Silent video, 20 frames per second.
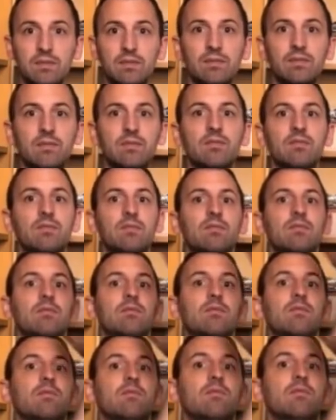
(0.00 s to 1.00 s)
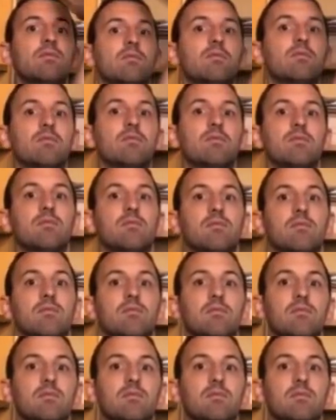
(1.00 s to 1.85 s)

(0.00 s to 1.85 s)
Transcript: Nothing is said.